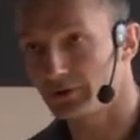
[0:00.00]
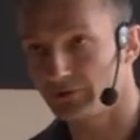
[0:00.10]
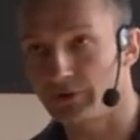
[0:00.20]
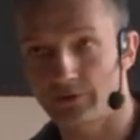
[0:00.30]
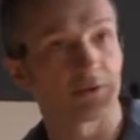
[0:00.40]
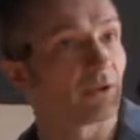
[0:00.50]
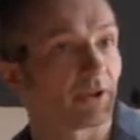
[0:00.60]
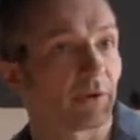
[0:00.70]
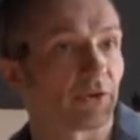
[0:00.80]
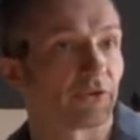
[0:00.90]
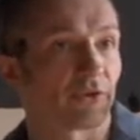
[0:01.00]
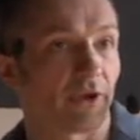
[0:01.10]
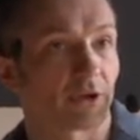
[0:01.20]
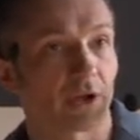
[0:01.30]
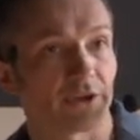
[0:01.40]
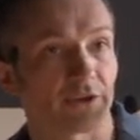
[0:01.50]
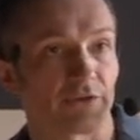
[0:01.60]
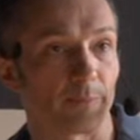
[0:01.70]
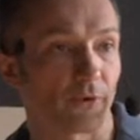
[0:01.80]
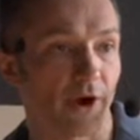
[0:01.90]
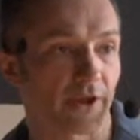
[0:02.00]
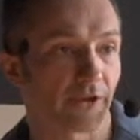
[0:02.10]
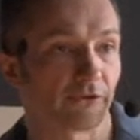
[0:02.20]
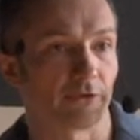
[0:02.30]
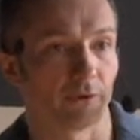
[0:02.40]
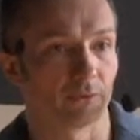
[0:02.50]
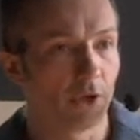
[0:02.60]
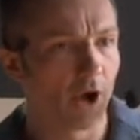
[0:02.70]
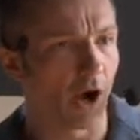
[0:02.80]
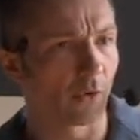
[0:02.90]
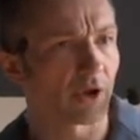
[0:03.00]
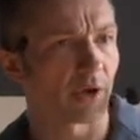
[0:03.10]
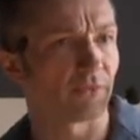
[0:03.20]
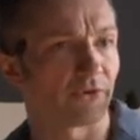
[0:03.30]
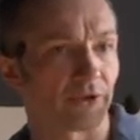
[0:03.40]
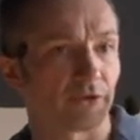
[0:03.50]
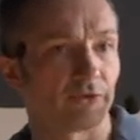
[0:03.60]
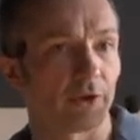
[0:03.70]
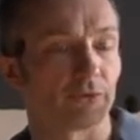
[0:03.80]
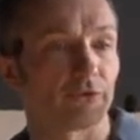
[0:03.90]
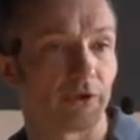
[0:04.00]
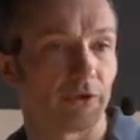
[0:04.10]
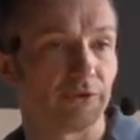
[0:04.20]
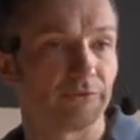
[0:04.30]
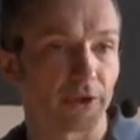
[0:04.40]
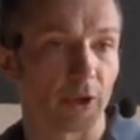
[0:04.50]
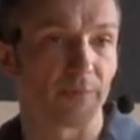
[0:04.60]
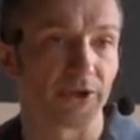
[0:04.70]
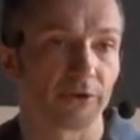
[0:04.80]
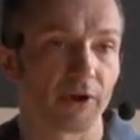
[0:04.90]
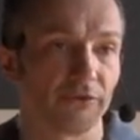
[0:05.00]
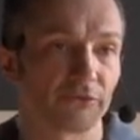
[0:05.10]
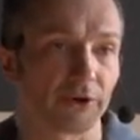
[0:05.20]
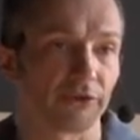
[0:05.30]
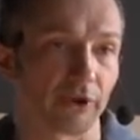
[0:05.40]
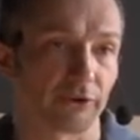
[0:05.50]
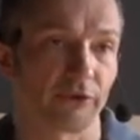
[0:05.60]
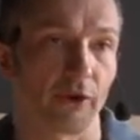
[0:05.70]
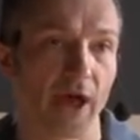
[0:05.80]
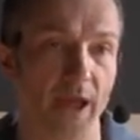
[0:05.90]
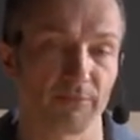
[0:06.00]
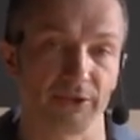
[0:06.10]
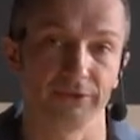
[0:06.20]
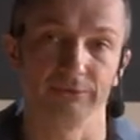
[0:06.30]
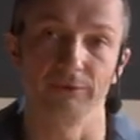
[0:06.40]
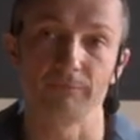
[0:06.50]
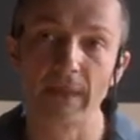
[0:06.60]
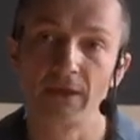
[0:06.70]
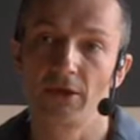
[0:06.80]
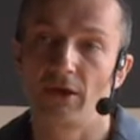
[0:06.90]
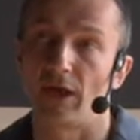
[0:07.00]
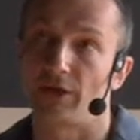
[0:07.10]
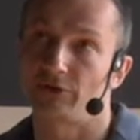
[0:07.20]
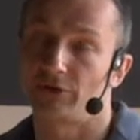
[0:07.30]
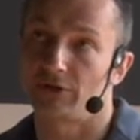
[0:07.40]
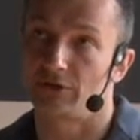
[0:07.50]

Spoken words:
then there was kind of surprise. So how comes that those developing countries are so happy, you know? And